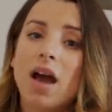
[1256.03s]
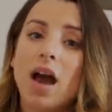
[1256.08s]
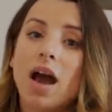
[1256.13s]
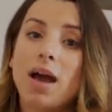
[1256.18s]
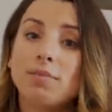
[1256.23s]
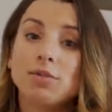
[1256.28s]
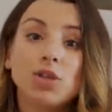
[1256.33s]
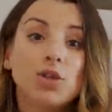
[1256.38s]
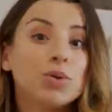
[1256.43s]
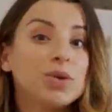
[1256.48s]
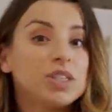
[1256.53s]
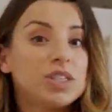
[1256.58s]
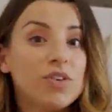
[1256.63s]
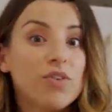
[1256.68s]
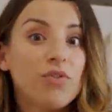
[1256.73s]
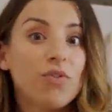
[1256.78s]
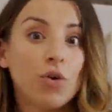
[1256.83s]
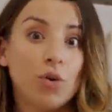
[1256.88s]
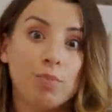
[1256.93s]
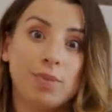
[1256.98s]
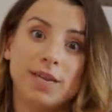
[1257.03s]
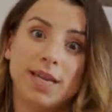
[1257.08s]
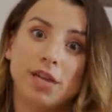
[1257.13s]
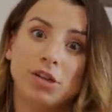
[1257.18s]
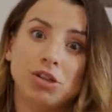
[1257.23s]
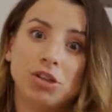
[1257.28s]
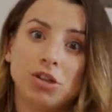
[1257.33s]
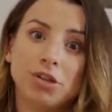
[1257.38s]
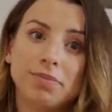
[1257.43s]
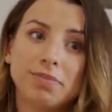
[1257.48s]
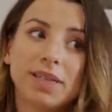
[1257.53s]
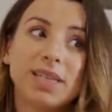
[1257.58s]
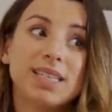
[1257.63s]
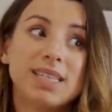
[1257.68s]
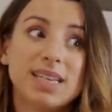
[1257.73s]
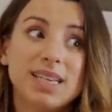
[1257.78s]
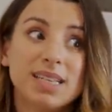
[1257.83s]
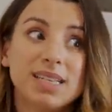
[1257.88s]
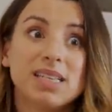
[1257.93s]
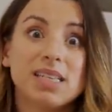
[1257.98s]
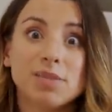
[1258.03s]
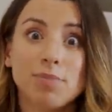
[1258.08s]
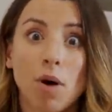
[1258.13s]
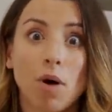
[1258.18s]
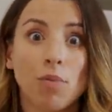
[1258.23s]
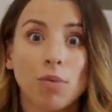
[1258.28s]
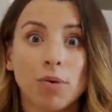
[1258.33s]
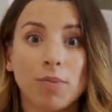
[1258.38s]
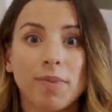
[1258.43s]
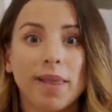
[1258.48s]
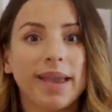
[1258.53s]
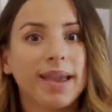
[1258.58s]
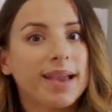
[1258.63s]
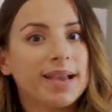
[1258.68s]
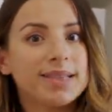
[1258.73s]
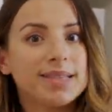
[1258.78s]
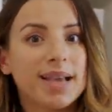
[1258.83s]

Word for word: um, to its full potential, because it is a small room, like I